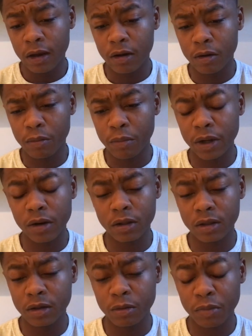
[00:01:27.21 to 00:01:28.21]
Um,
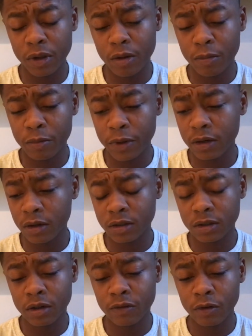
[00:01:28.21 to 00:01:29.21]
Ballard didn't play, but
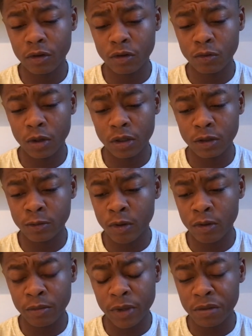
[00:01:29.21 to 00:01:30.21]
Ballard's another good one as
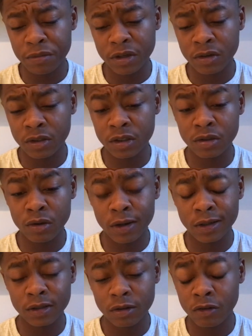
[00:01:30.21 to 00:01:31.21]
well. And maybe because he's
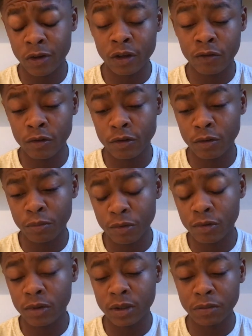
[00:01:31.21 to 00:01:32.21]
not as graceful on the
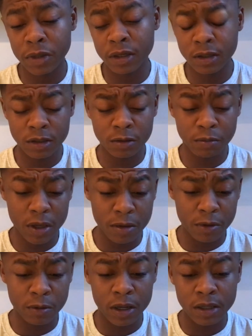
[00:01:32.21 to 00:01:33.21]
ball as Medley, is
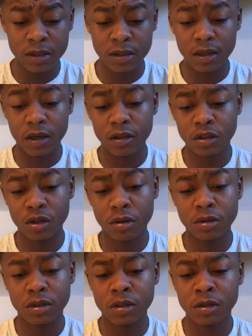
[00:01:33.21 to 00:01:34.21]
maybe why he isn't getting
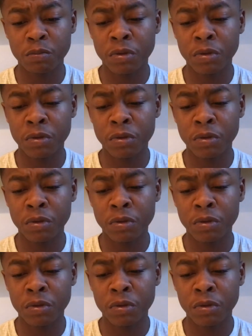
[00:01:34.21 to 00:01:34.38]
chances.